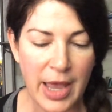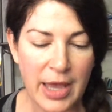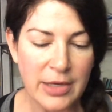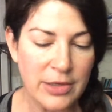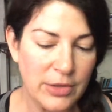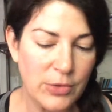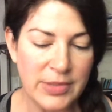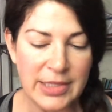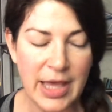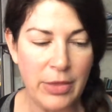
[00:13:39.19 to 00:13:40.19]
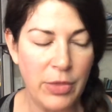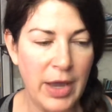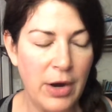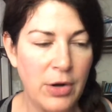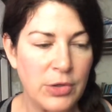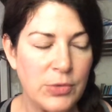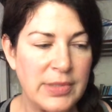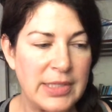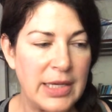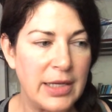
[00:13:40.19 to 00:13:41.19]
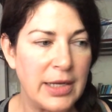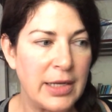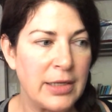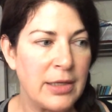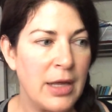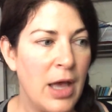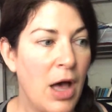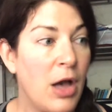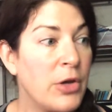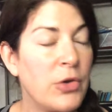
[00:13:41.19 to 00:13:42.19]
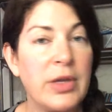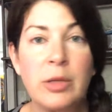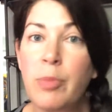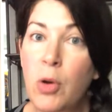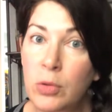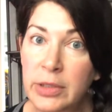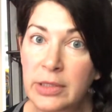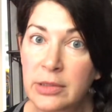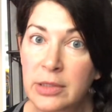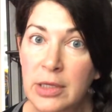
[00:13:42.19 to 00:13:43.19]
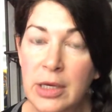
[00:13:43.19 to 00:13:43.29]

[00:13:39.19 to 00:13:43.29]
And you see that there. You see it in Hungary and Poland.